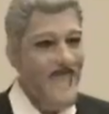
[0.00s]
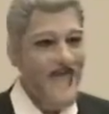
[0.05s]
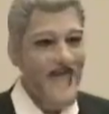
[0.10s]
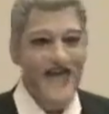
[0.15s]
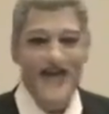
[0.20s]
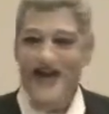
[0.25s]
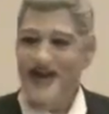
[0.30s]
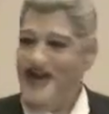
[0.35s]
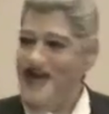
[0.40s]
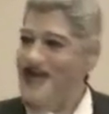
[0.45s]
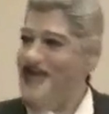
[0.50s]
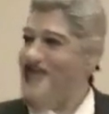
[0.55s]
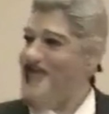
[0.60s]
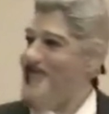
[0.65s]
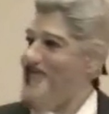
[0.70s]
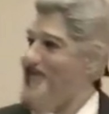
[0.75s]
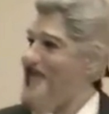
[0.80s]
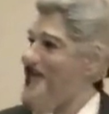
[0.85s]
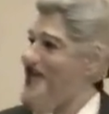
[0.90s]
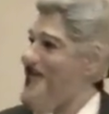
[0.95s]
we get,
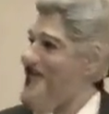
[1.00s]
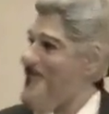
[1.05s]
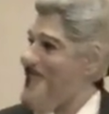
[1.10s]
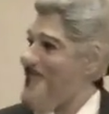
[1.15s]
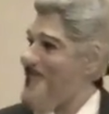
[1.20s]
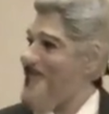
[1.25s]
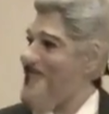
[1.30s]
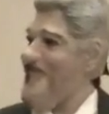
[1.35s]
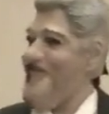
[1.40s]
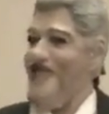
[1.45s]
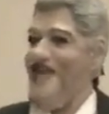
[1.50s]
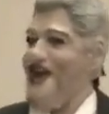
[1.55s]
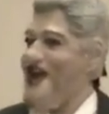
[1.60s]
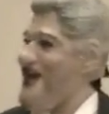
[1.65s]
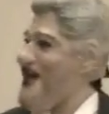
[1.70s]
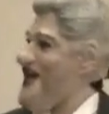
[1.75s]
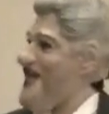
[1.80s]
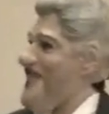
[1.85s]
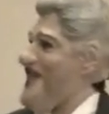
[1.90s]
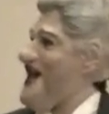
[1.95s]
Hillary? We
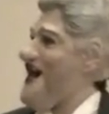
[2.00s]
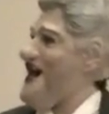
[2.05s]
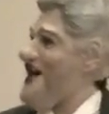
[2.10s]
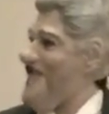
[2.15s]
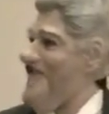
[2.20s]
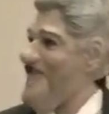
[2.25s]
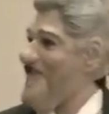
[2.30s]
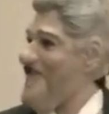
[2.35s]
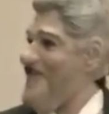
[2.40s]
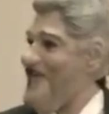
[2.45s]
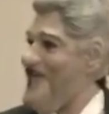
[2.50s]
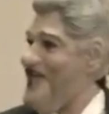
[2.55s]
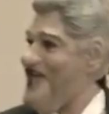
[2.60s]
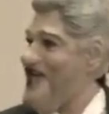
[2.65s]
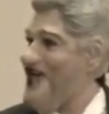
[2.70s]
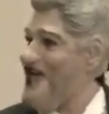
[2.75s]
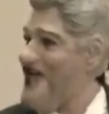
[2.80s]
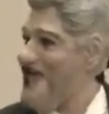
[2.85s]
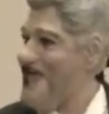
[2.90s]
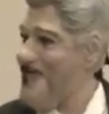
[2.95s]
created a
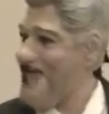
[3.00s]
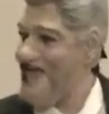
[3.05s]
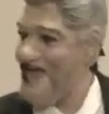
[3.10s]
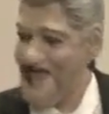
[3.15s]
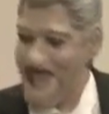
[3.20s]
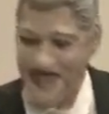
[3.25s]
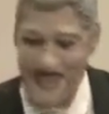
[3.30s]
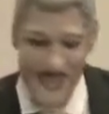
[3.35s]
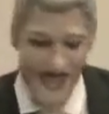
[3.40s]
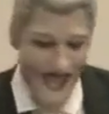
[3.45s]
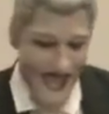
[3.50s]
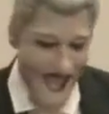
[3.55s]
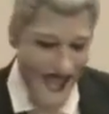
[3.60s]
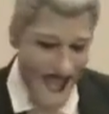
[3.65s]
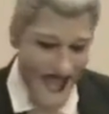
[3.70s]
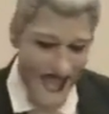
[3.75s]
monster!